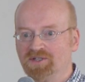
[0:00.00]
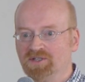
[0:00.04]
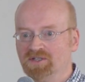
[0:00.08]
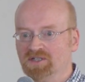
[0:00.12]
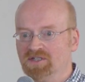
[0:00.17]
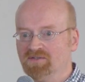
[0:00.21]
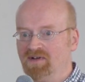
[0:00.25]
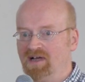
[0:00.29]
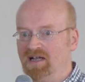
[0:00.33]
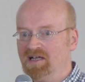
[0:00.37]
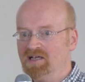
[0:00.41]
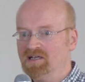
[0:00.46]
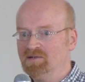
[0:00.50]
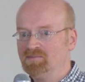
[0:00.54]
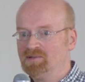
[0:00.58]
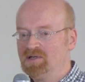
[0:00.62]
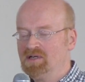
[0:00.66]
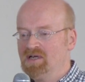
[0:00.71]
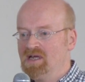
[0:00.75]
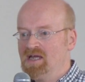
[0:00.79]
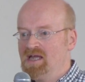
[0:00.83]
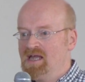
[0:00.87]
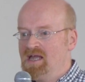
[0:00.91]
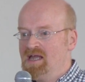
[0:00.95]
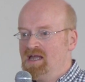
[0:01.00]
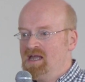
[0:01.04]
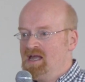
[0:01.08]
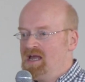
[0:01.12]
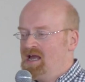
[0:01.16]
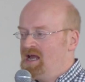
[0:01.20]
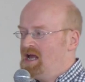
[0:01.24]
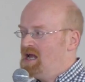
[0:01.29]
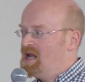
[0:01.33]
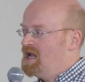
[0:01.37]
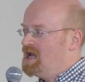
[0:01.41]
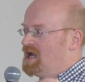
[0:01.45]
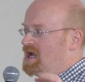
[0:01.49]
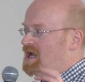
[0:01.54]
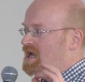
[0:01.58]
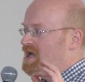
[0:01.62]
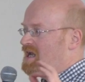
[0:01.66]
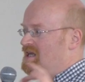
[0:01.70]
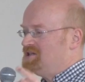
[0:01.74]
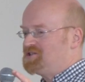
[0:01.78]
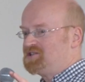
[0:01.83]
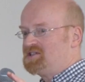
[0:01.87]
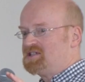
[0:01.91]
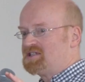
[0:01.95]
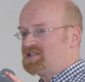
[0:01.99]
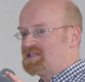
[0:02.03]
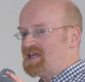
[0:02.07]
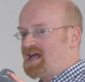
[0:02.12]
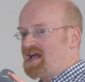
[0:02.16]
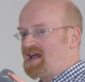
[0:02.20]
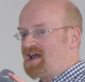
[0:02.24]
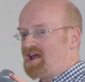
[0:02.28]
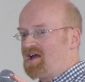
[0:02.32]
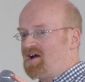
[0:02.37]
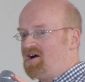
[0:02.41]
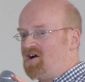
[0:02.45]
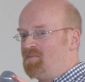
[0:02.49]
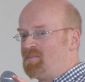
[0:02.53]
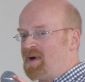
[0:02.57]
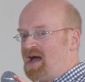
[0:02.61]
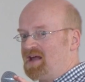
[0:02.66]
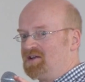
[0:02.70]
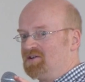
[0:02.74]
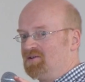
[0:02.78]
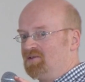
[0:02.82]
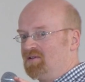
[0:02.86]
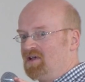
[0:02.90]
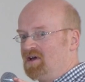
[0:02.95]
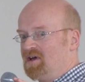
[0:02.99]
and develop. Let's just thank our panel,